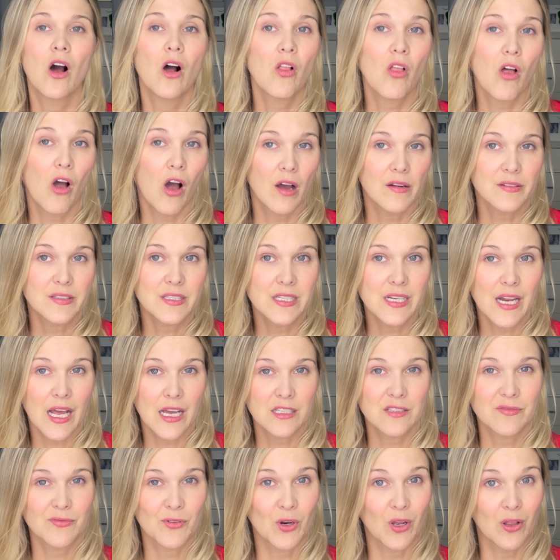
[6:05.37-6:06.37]
I'll often
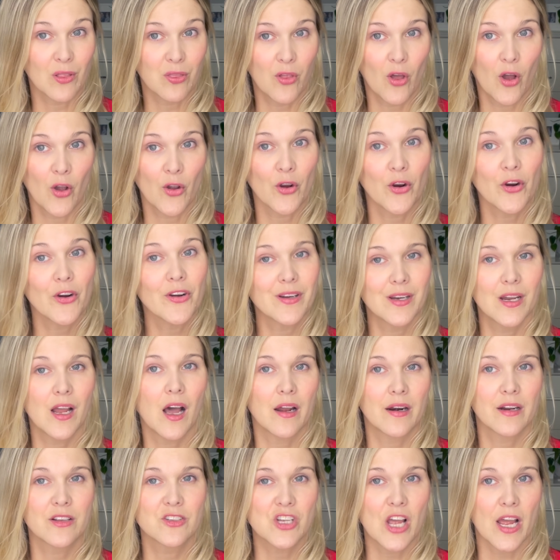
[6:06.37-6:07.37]
ask for a longer
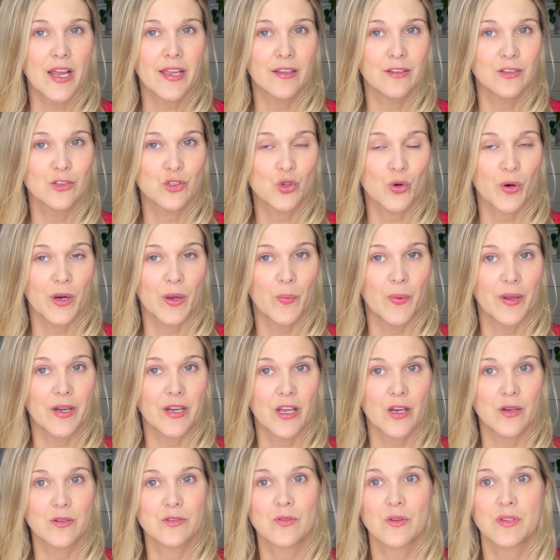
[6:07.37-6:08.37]
non-ejaculatory window.
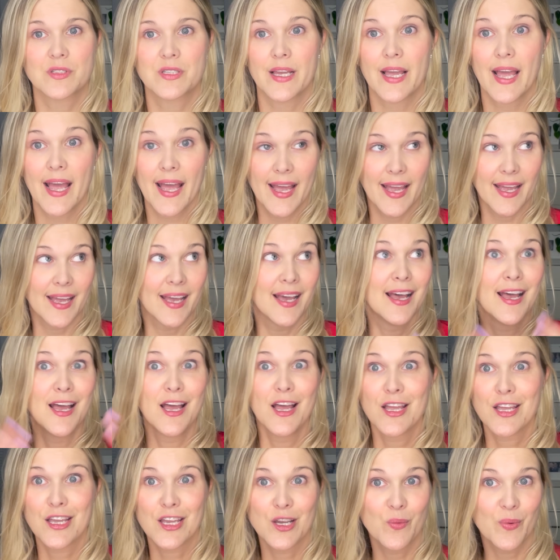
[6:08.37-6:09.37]
So I'll say, hey,
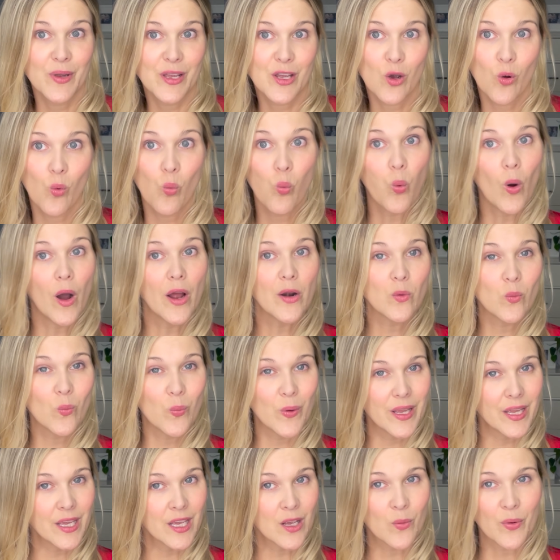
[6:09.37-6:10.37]
can we go 1
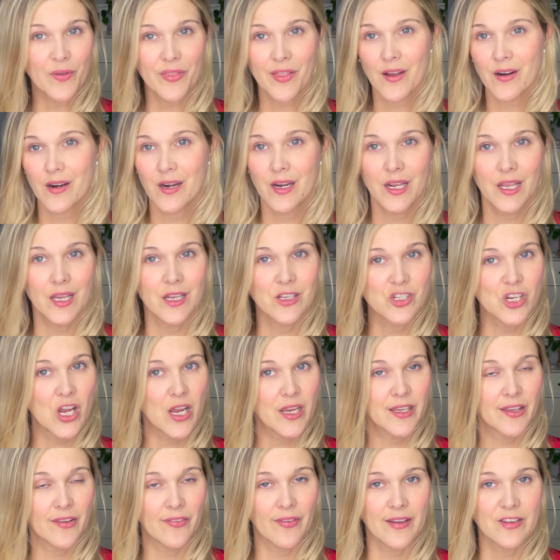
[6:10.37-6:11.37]
week without any
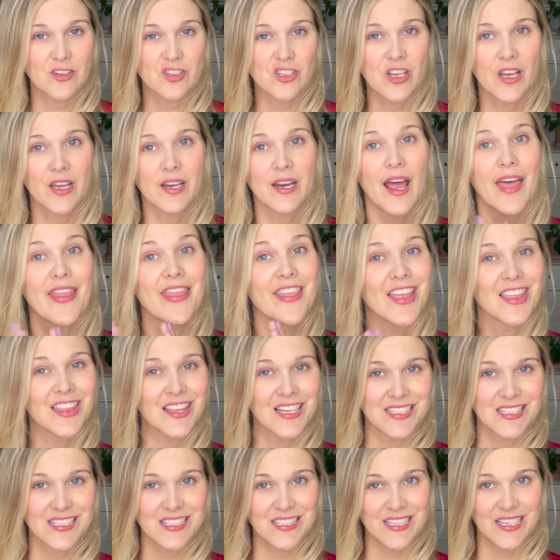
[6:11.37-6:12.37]
ejaculation? And then
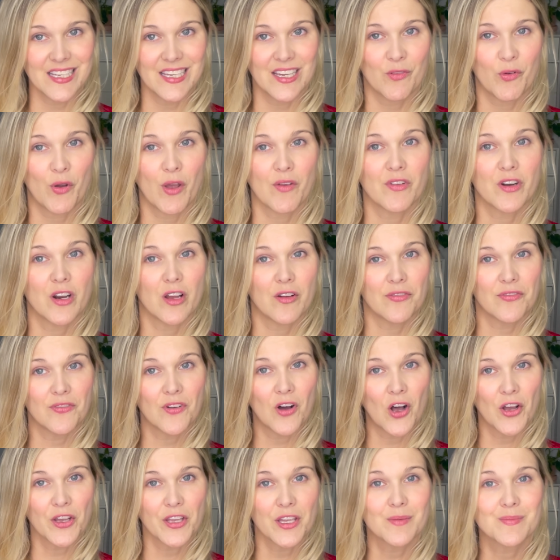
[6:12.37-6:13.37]
let's see if we have enough
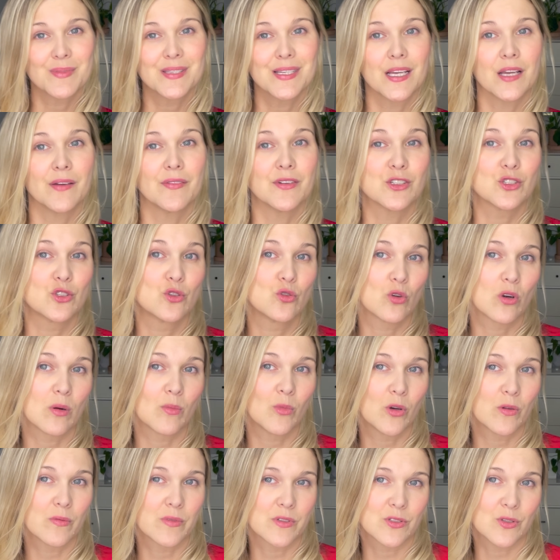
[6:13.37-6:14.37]
volume to give us
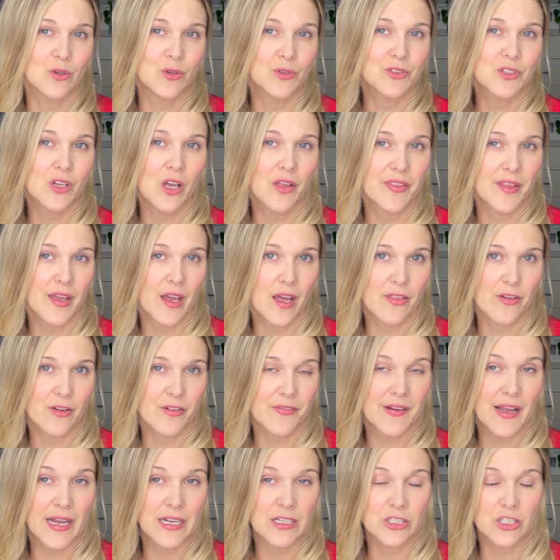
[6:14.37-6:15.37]
normal results on the other
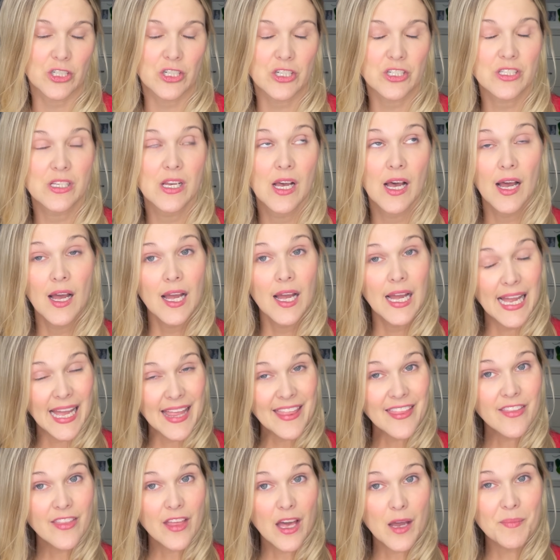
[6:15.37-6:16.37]
factors. And
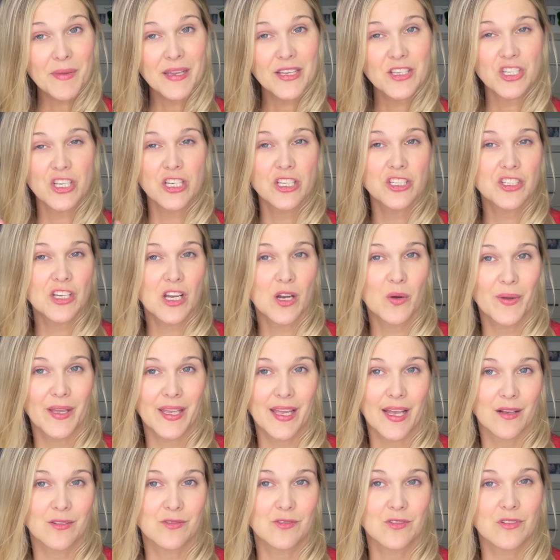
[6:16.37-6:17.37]
then that may change how we
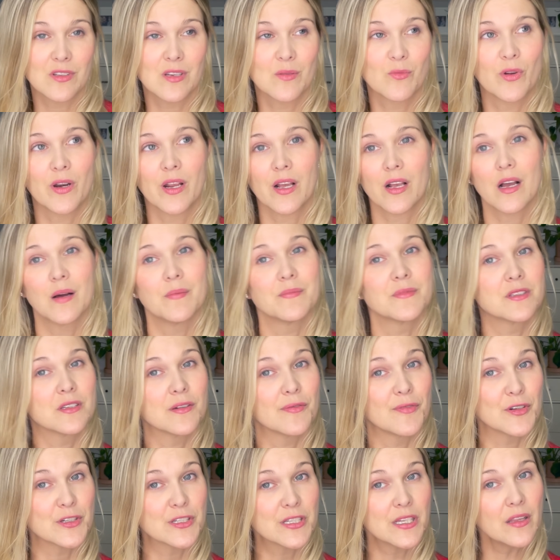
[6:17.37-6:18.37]
counsel them when it comes to
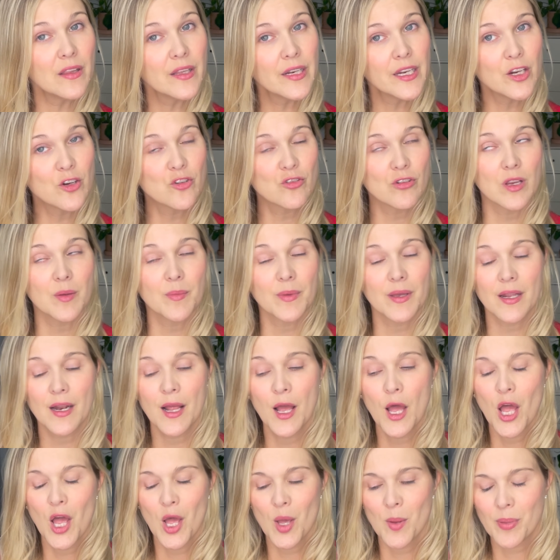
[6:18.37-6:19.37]
fertility treatment,
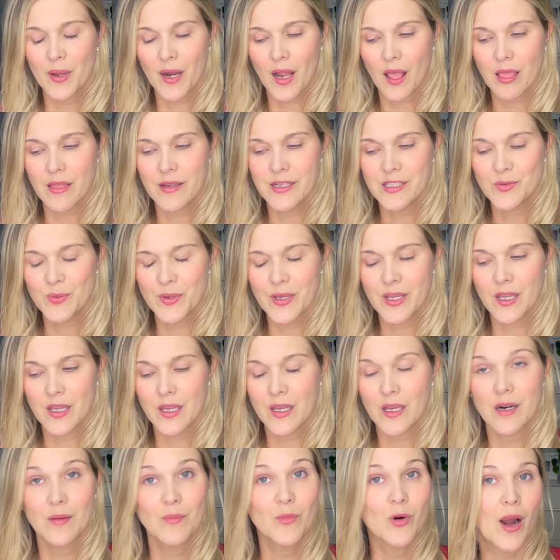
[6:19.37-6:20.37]
but at least we can
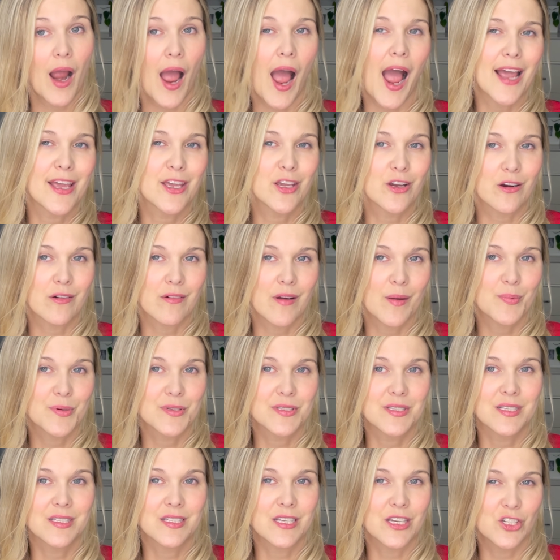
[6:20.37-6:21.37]
get a more accurate
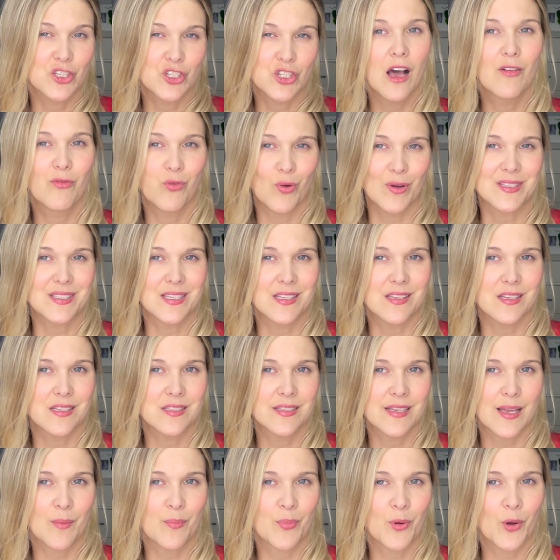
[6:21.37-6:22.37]
representation of what's in the
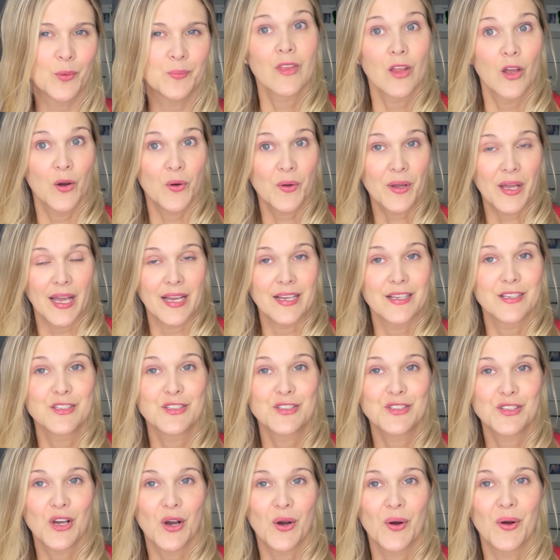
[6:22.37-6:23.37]
sample. Okay,
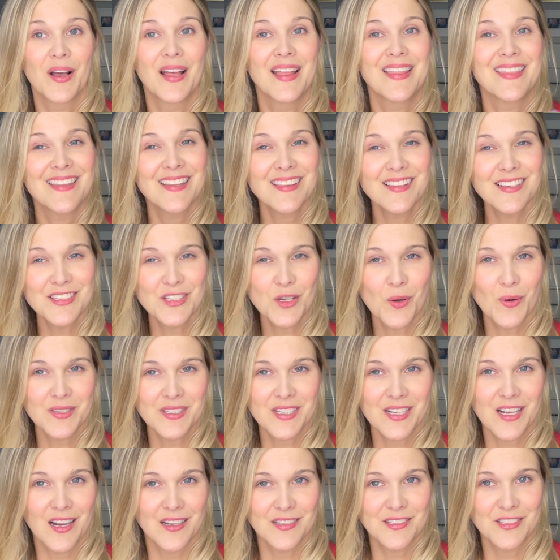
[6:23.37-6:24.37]
so then let's go into
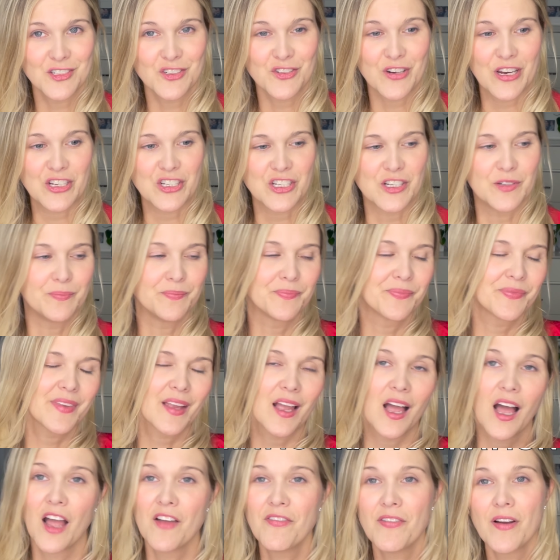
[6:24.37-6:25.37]
concentration.
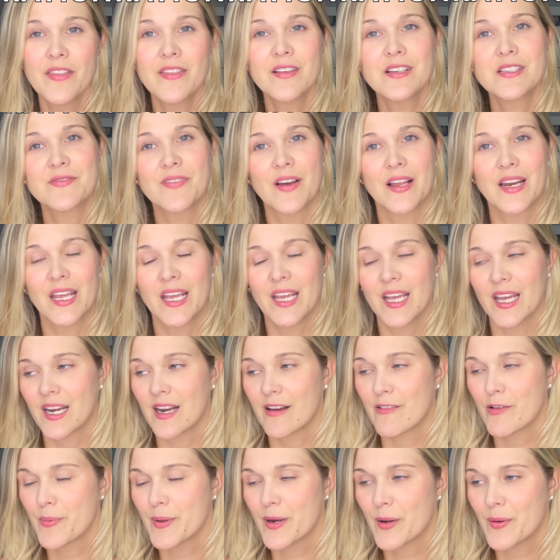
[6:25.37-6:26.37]
I find this funny and
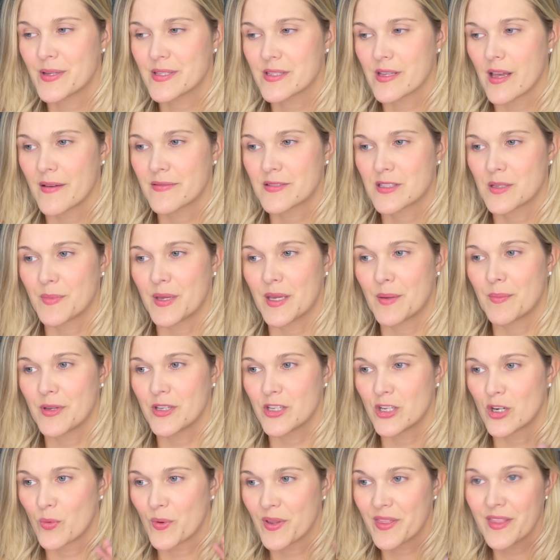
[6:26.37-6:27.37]
everybody always laughs at me, but you
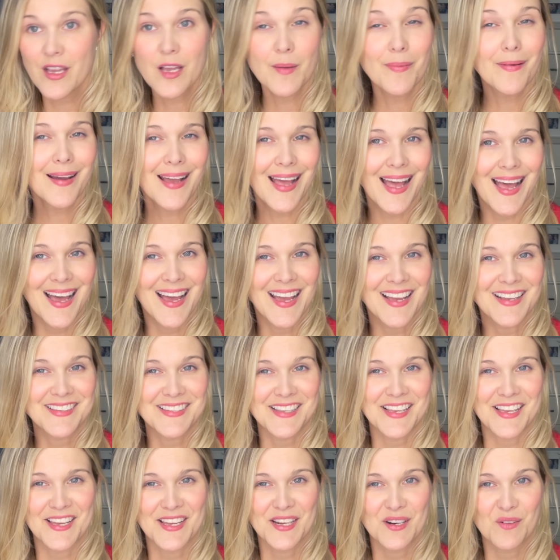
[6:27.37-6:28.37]
know, we think about eggs
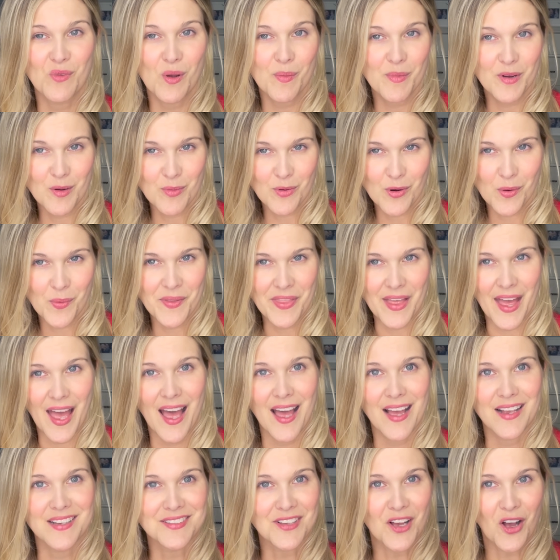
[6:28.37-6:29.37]
and women are born with
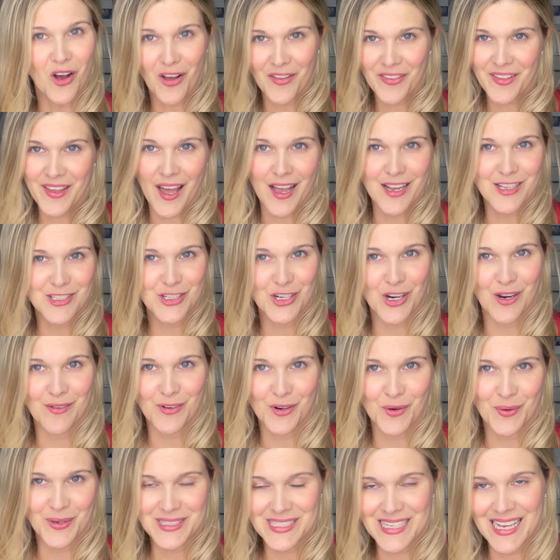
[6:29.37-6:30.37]
eggs, all the eggs you're ever
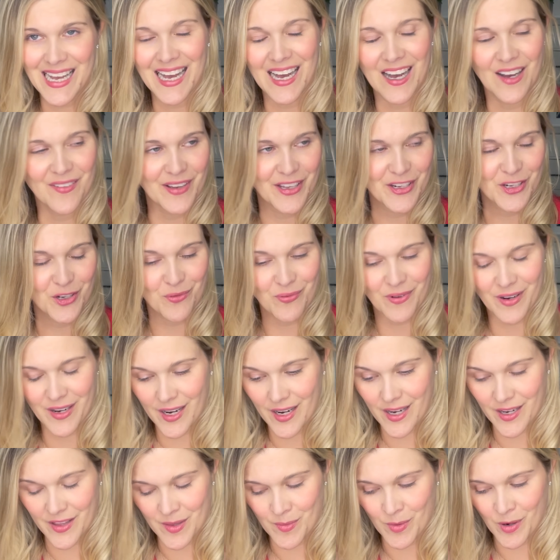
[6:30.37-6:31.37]
going to have, and you run out
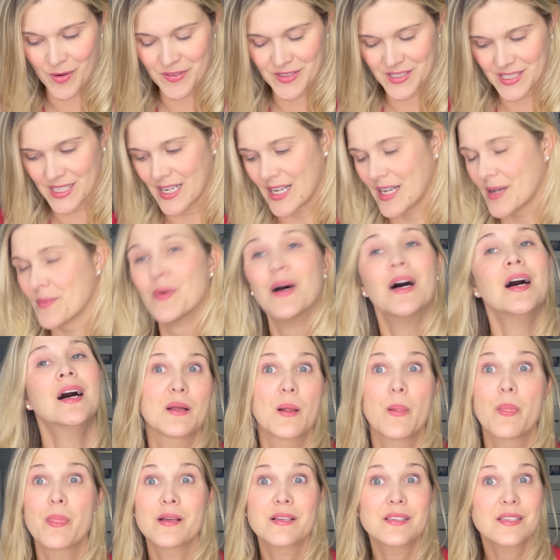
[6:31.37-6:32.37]
of them over time.
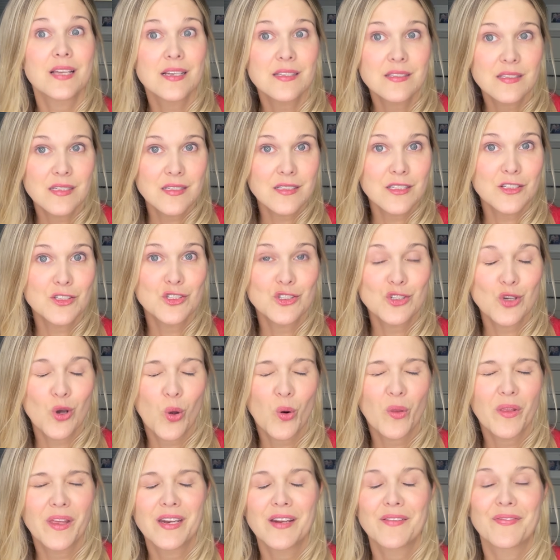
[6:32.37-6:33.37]
In the testes, it's
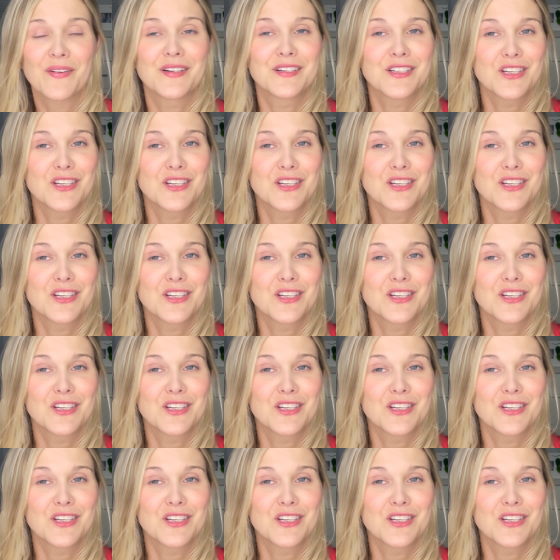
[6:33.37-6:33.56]
totally different.